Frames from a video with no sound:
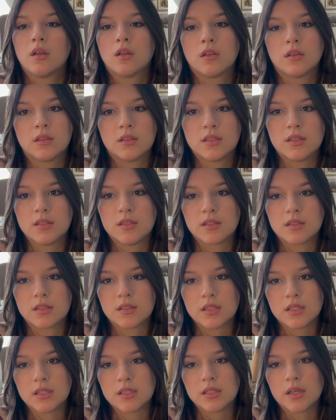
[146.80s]
This is the
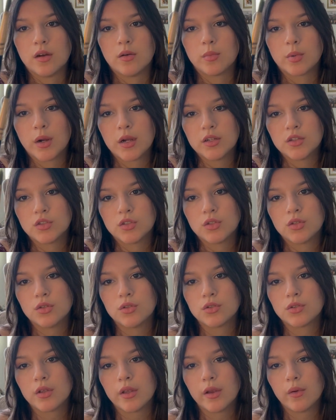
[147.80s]
detail brush.
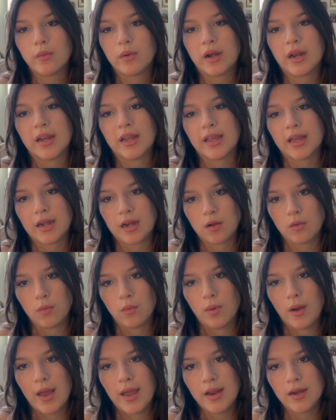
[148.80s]
Usually when I get it
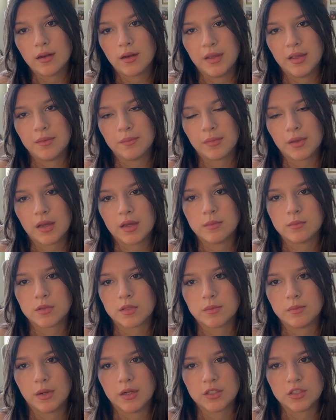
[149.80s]
wet, it becomes
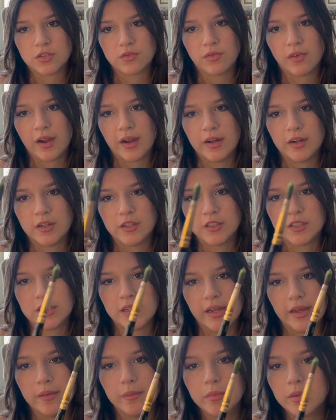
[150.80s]
a much finer
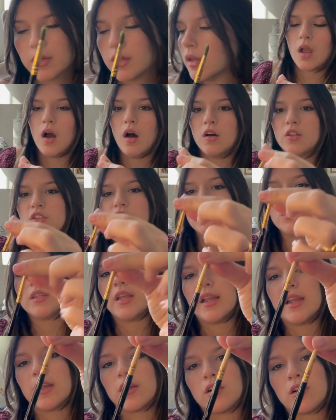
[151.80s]
tip. I'll just
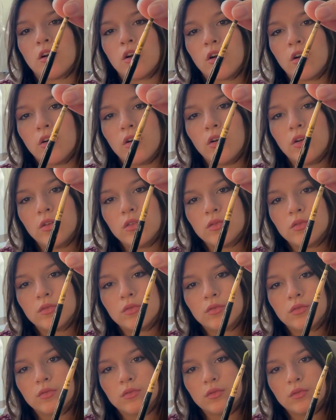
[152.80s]
curl
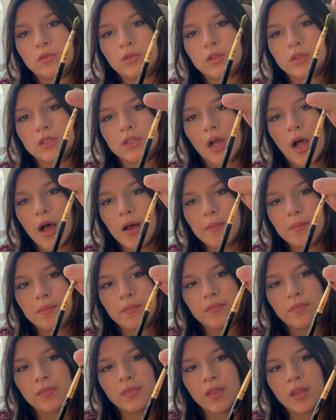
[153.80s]
the top
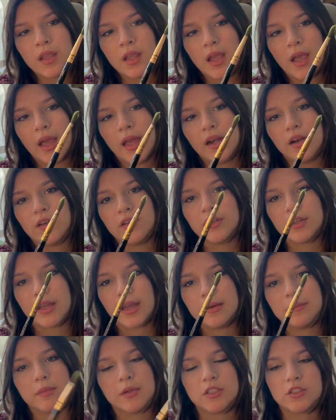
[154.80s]
and it'll
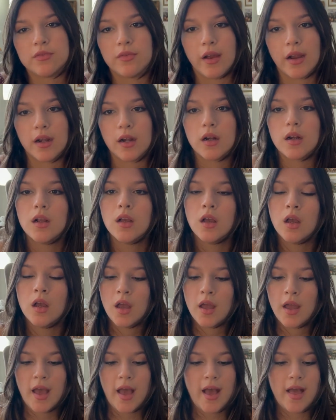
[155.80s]
get much finer.
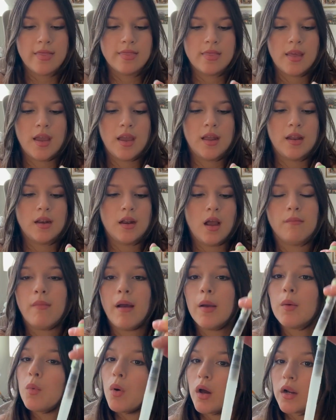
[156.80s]
And then
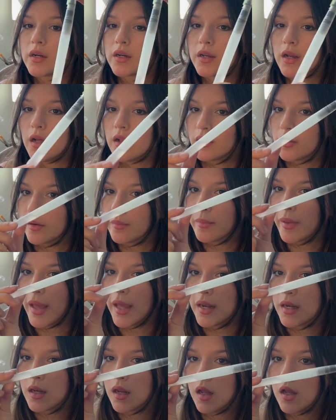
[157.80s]
my watercolor
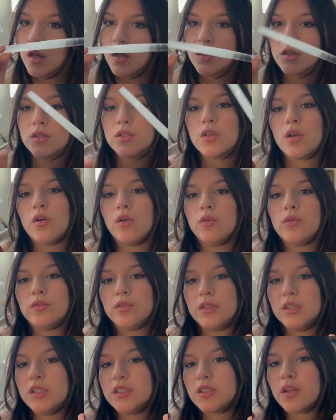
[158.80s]
pen. So
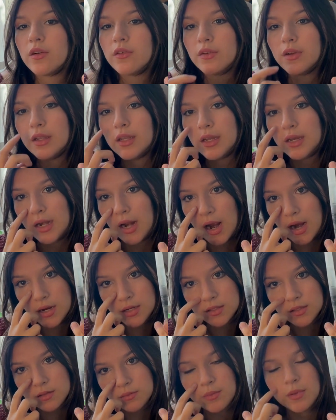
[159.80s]
these are really
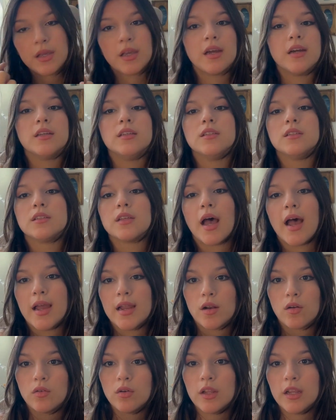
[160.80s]
nice because I
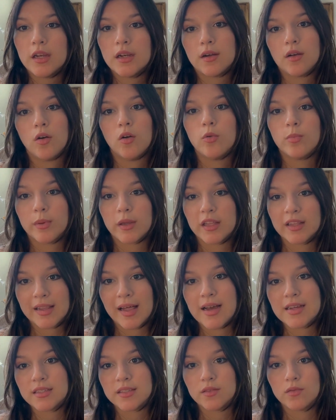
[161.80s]
don't need an open
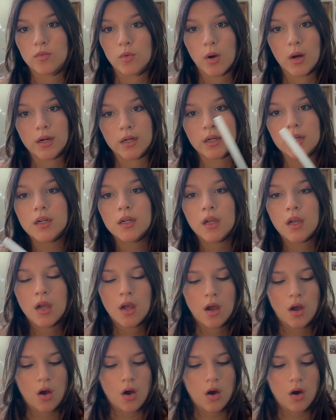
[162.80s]
glass of water.
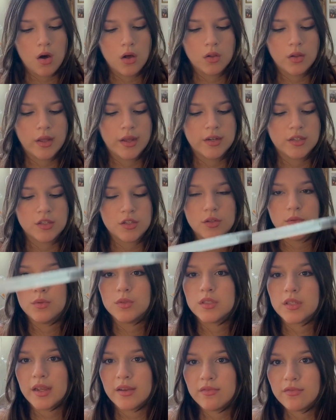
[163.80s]
All I do
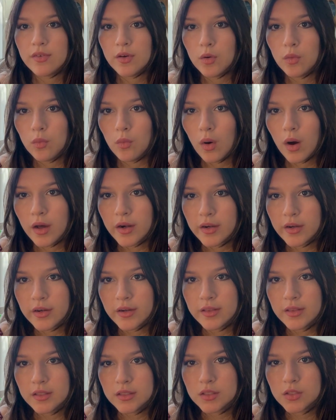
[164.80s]
is I fill water
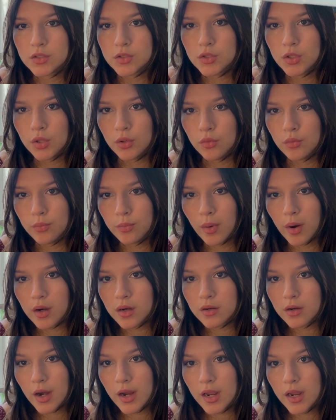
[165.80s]
in this tube
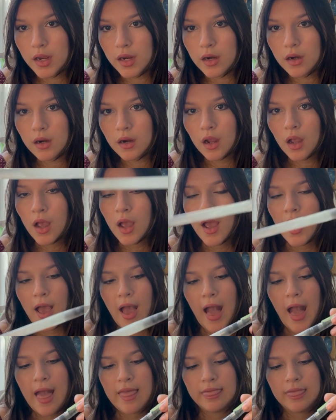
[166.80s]
part right here,
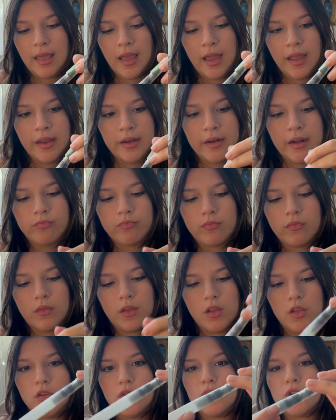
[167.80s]
and then
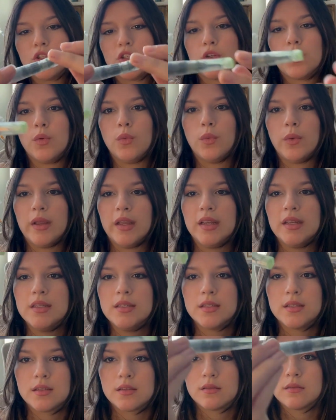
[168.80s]
you squeeze